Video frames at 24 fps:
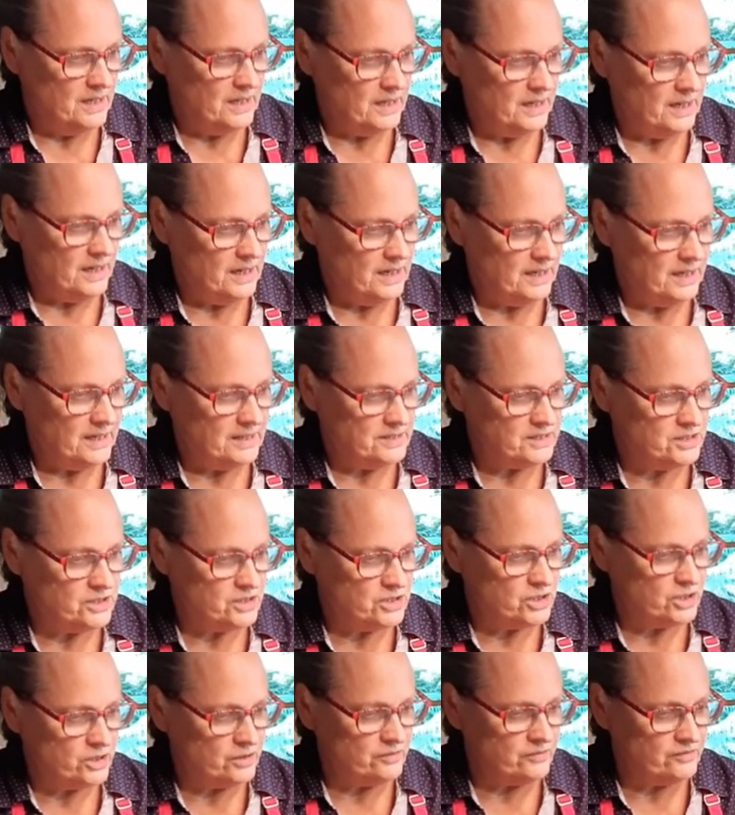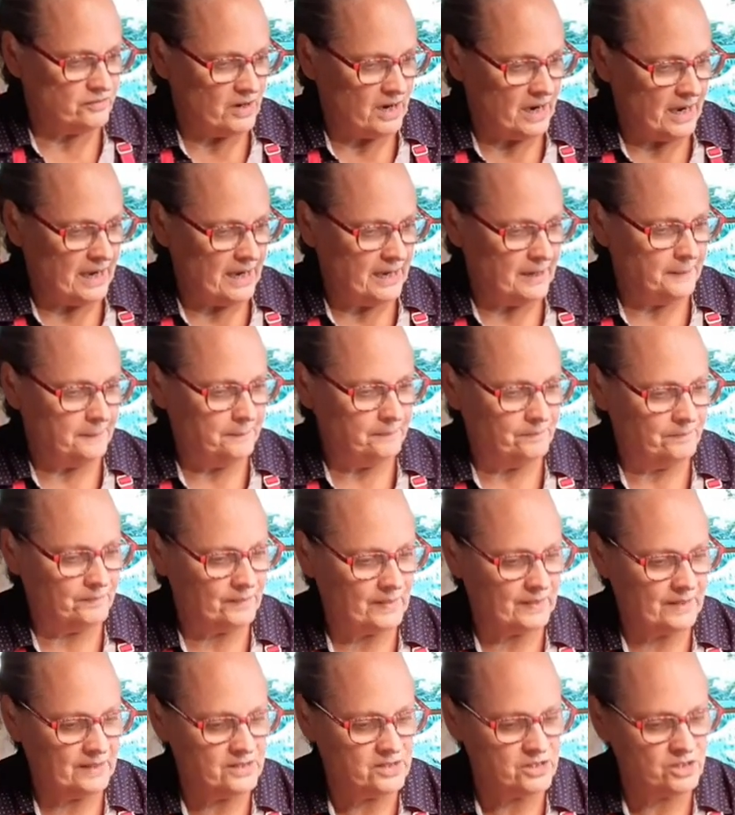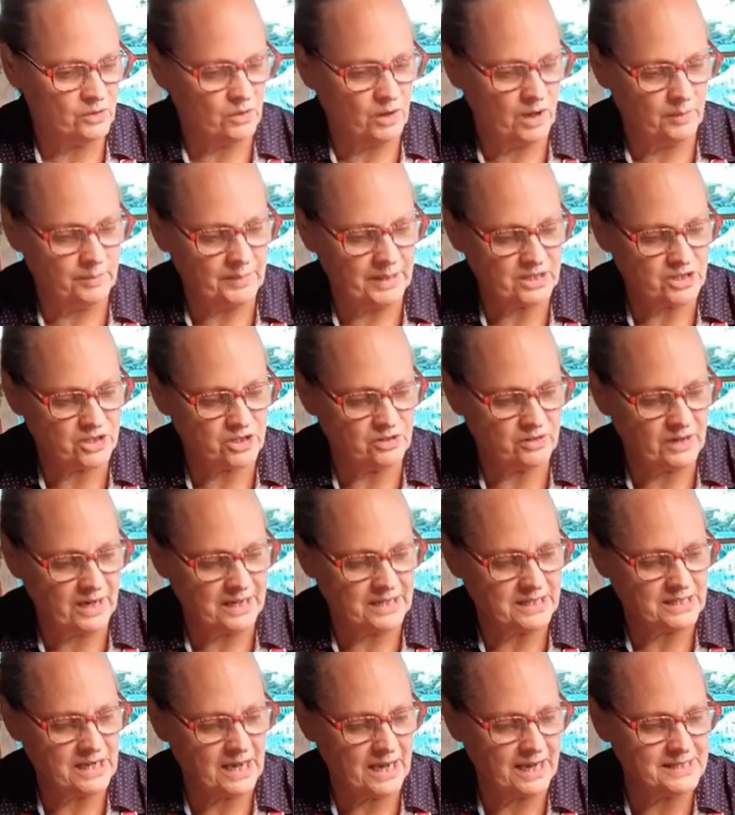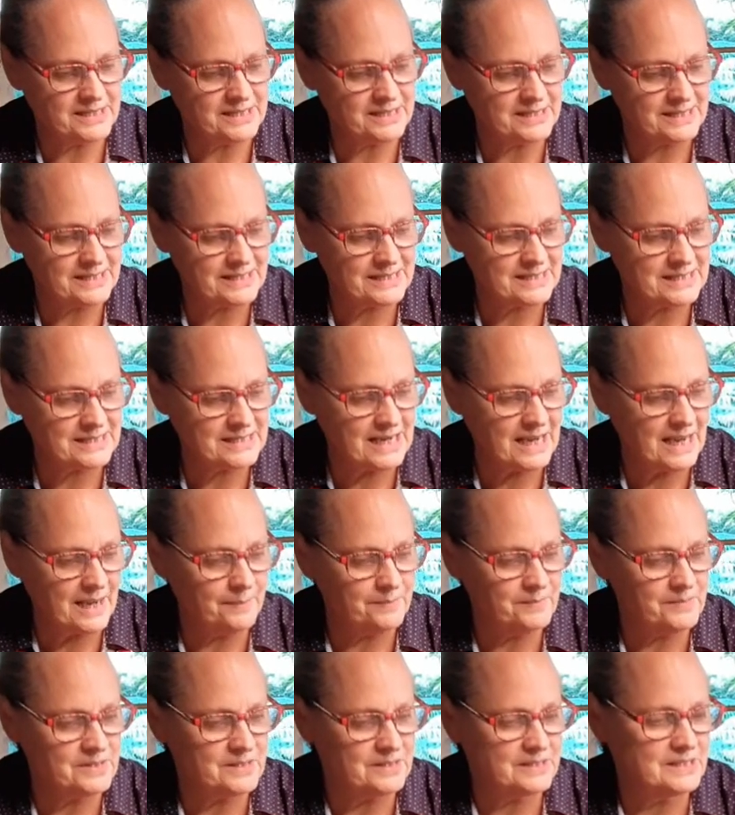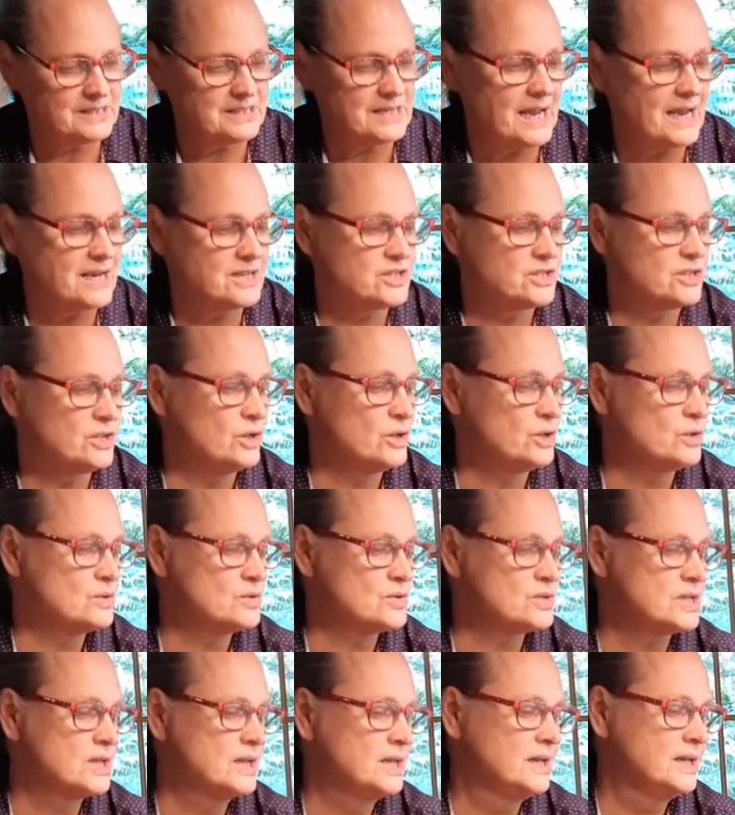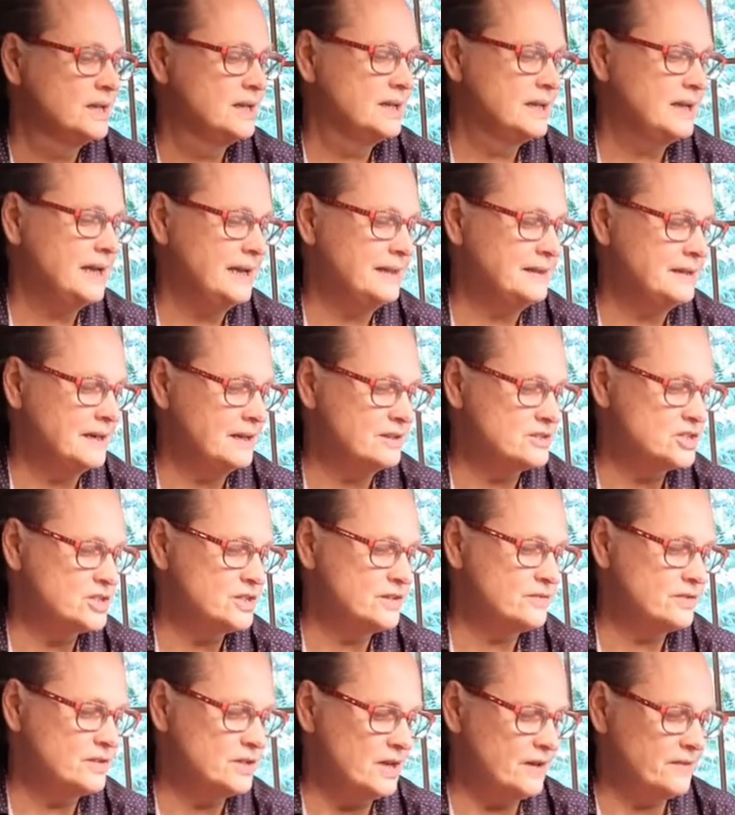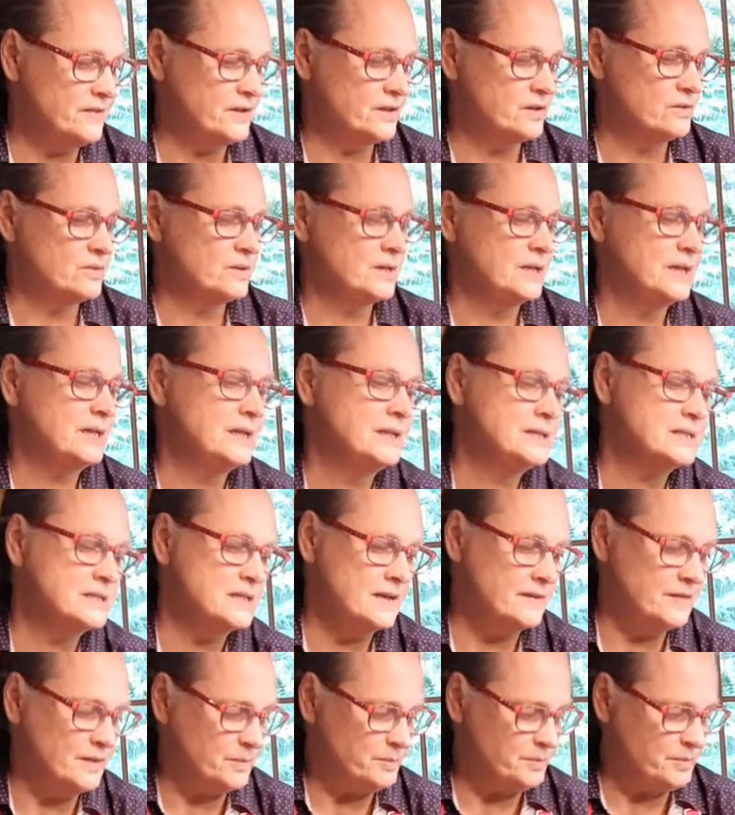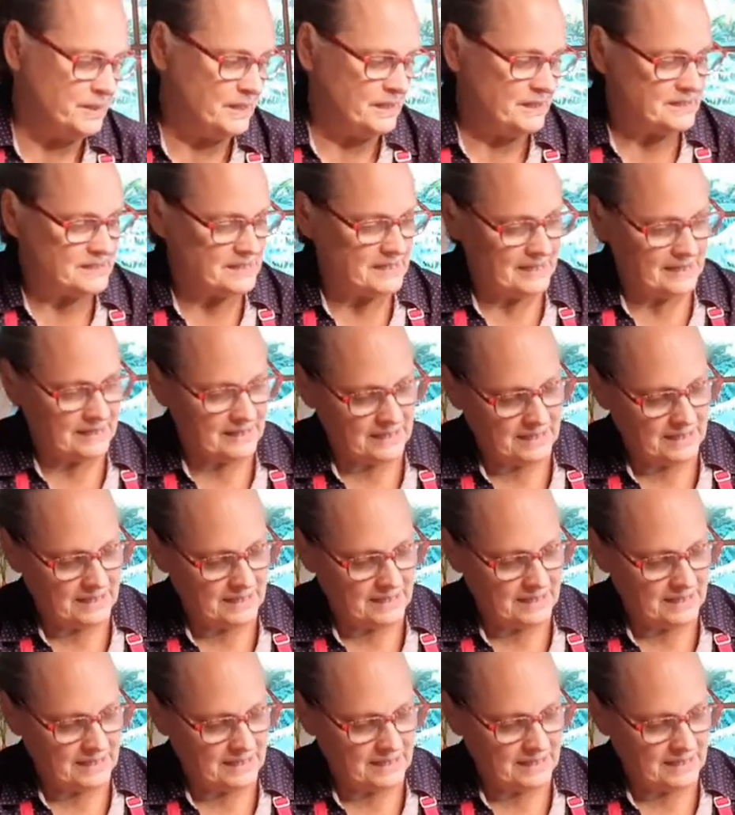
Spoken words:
a stir fry. So I'll make sure I dice the stems and stash those, and then I'll chiffonade the greens on the beets and the